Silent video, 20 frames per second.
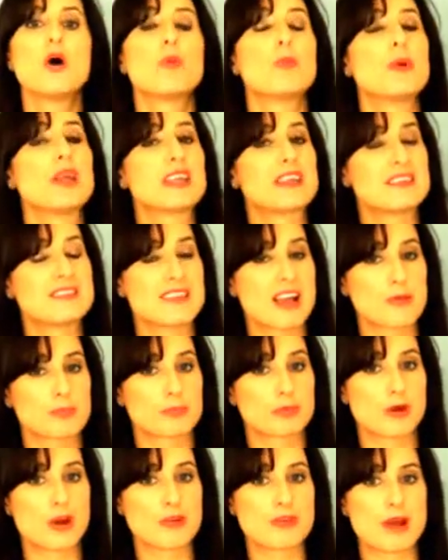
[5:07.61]
We conduct
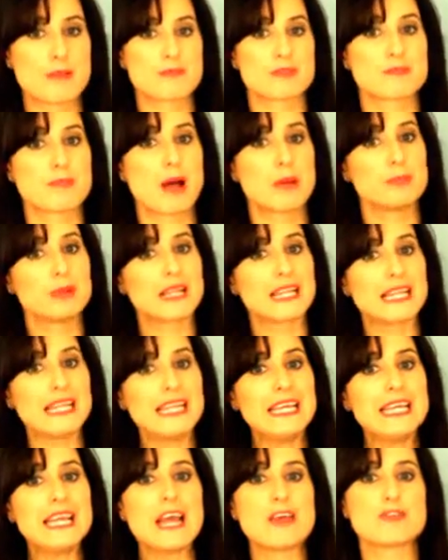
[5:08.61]
programs
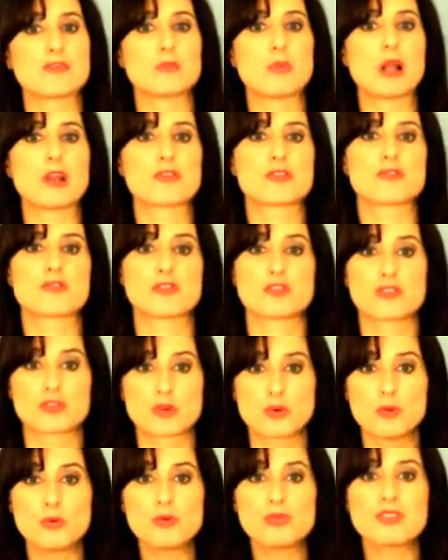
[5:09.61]
publicly as well as for
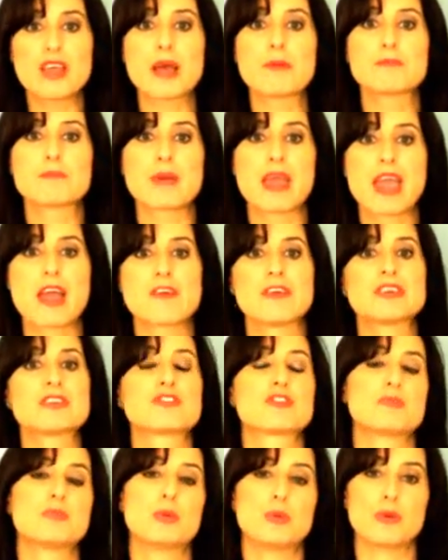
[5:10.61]
schools and parent
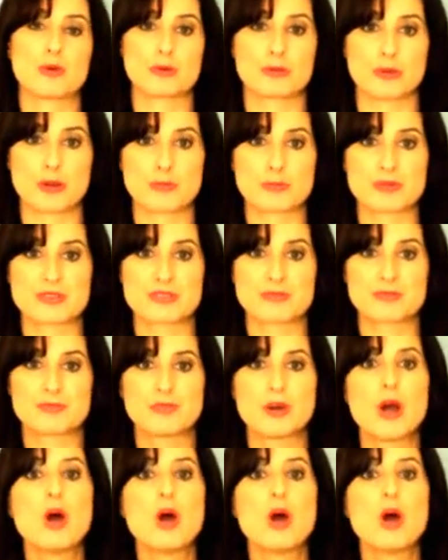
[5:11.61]
support groups.